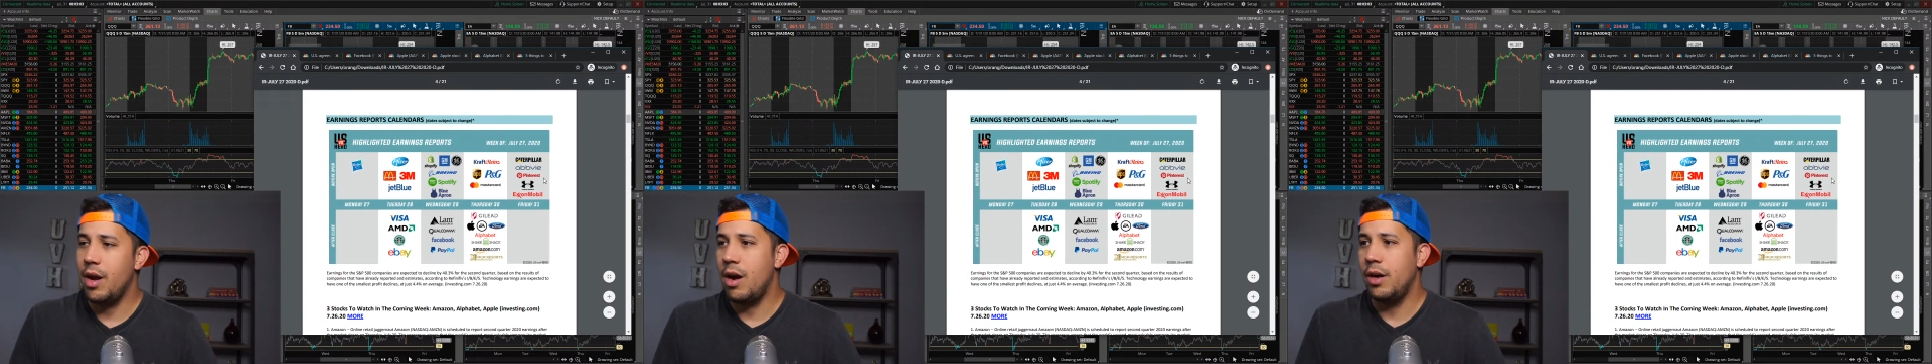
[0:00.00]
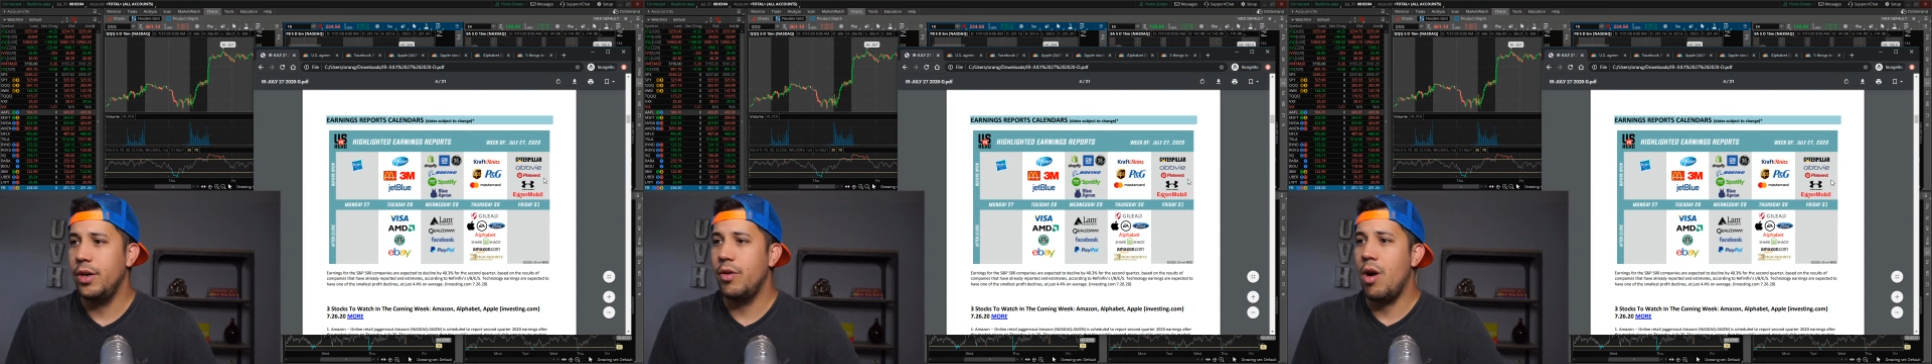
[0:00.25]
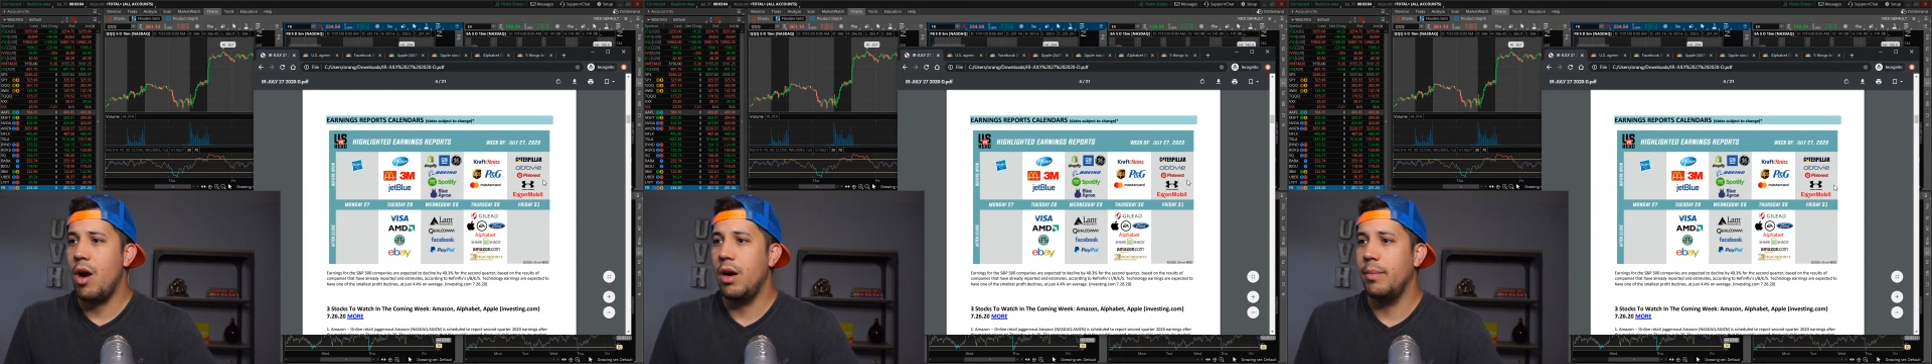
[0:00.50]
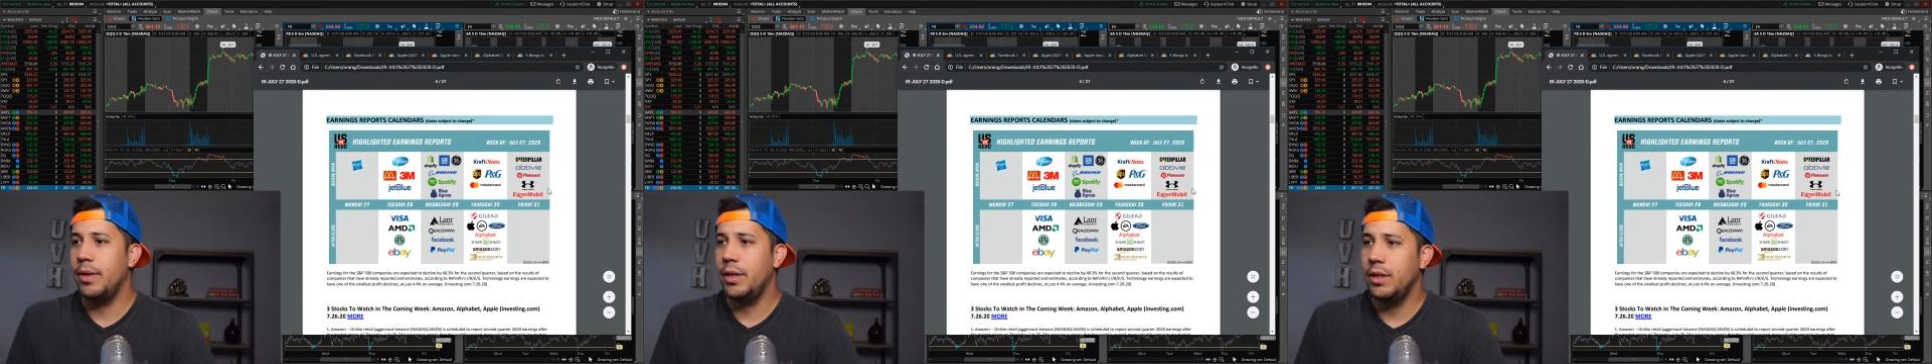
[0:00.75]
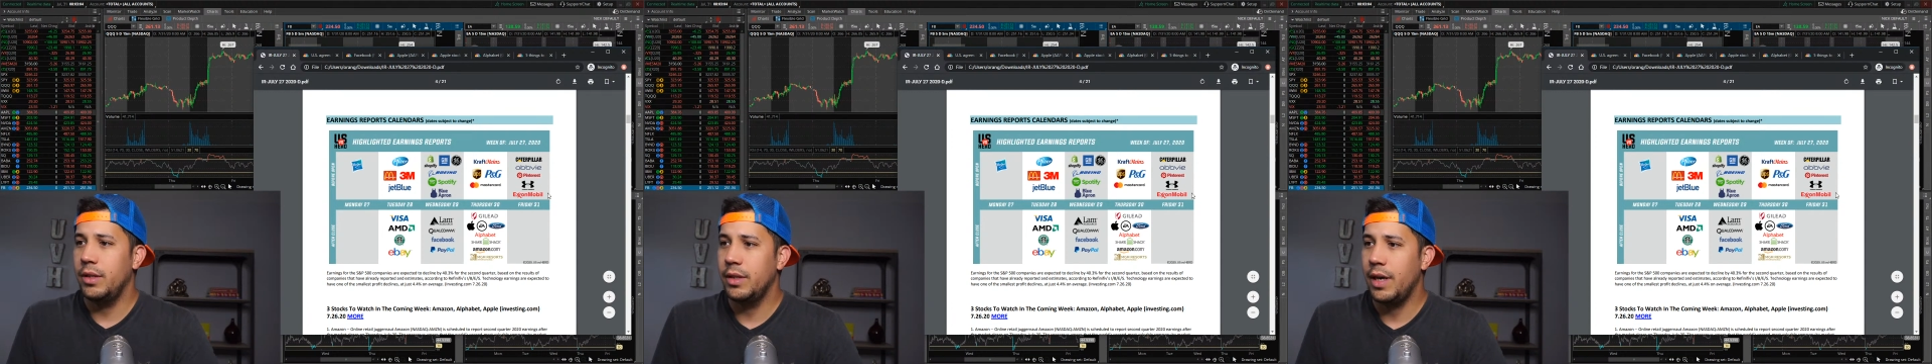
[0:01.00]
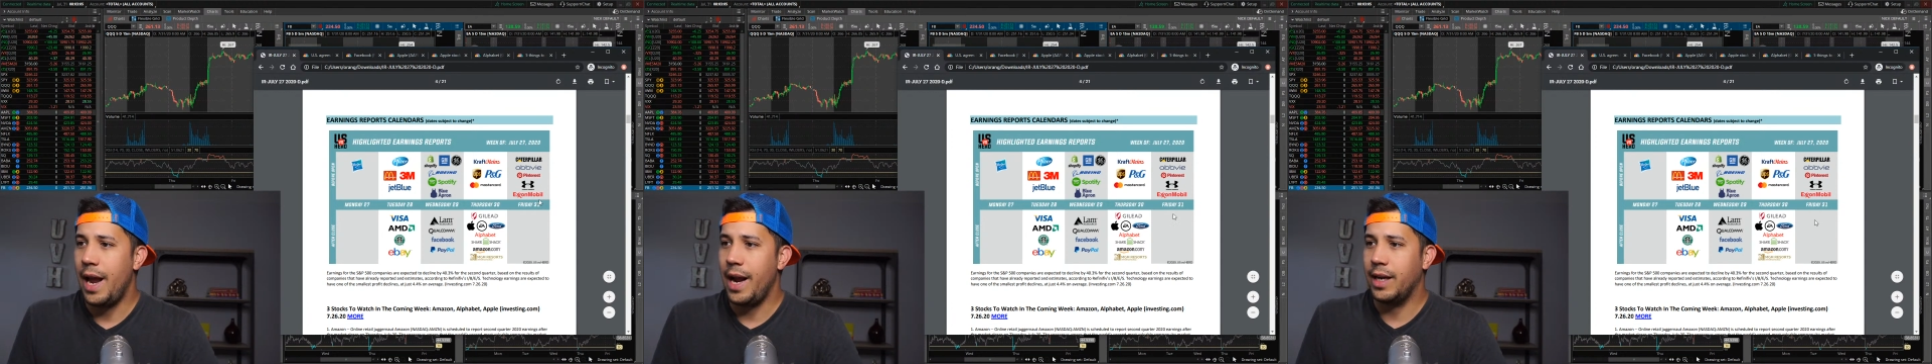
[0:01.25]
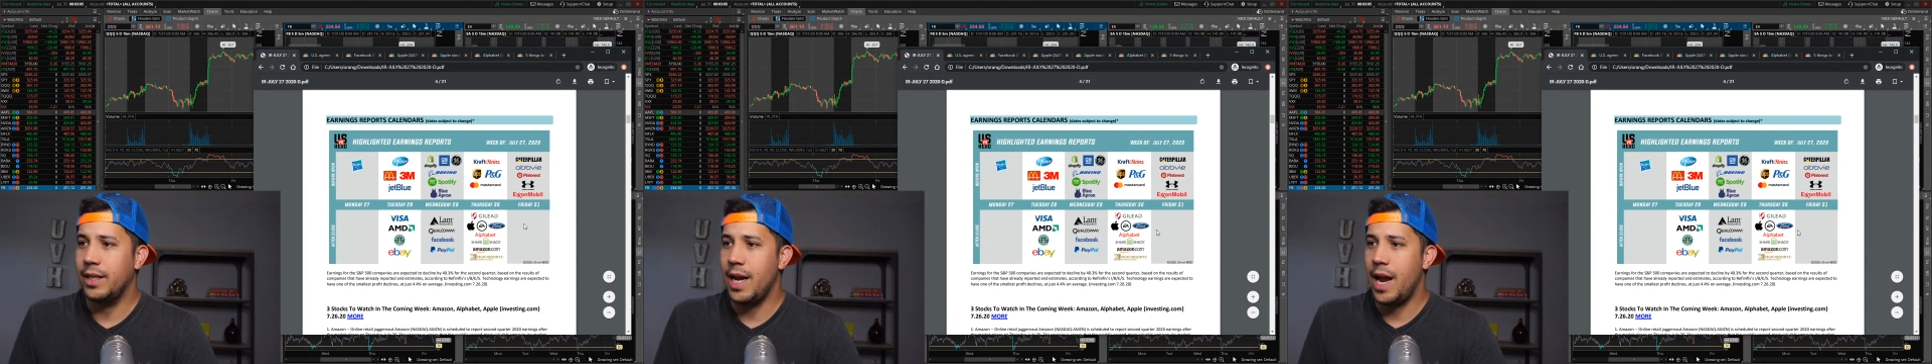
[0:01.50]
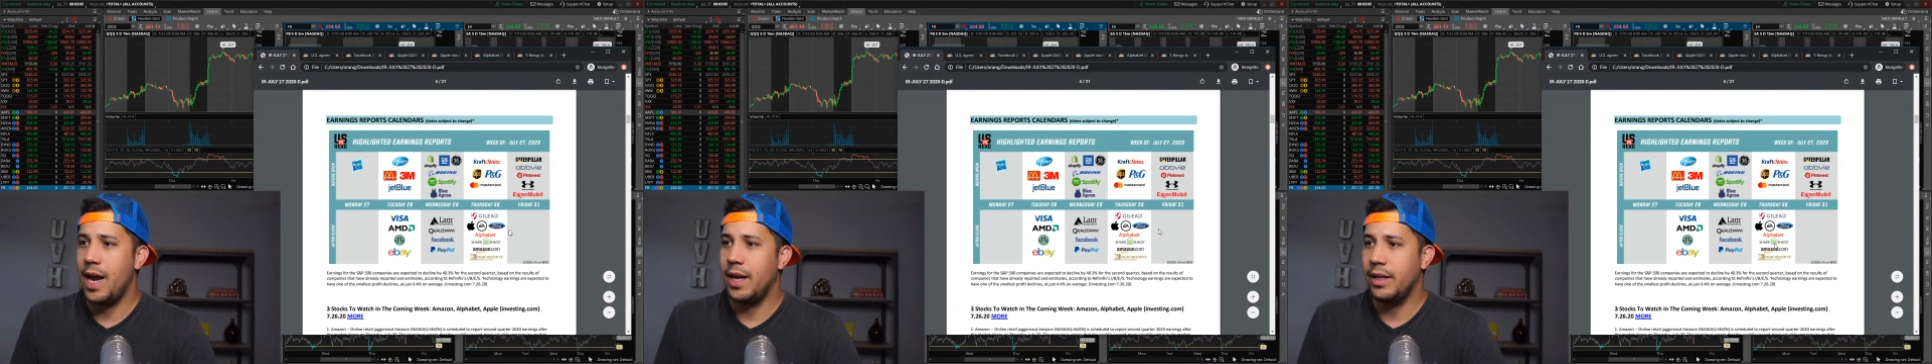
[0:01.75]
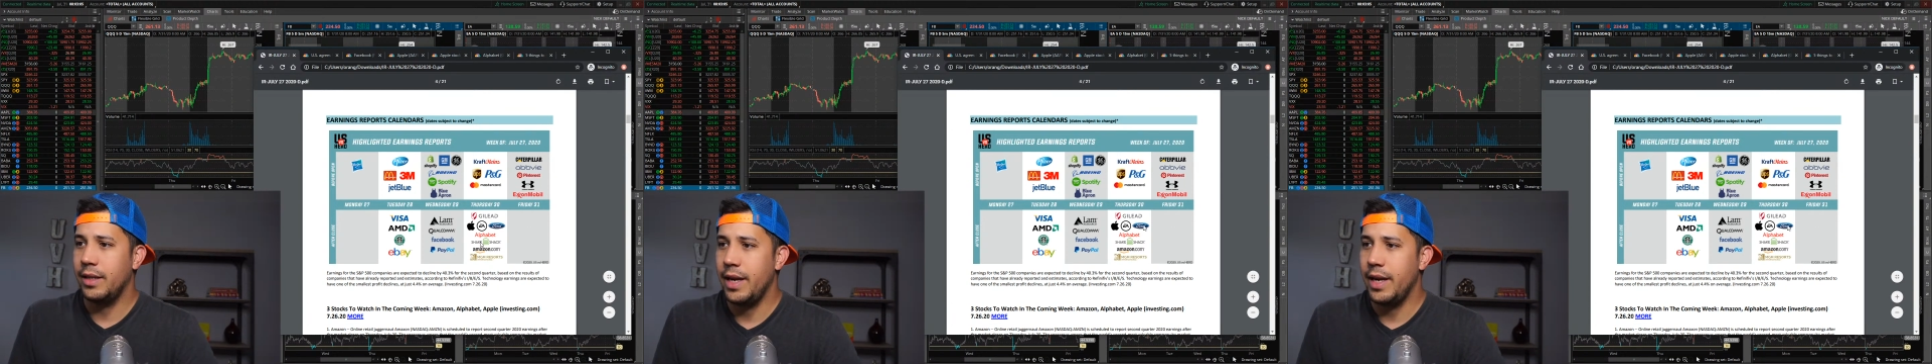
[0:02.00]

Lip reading: Under Armour, Exxon.